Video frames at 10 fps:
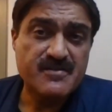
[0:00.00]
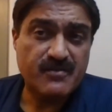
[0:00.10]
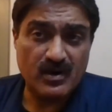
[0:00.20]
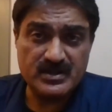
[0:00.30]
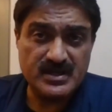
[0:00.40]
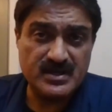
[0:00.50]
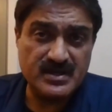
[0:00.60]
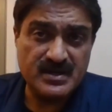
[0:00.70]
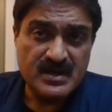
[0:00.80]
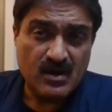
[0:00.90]

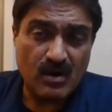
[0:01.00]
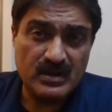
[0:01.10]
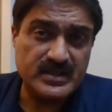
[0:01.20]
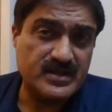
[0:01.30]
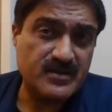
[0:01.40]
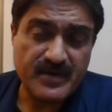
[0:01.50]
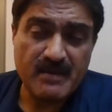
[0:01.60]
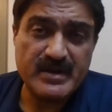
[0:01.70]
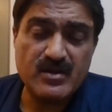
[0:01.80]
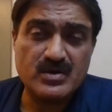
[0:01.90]
follow all the
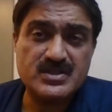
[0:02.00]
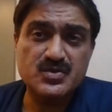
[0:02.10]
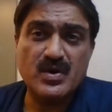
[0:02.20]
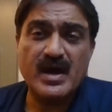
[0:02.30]
family doctors you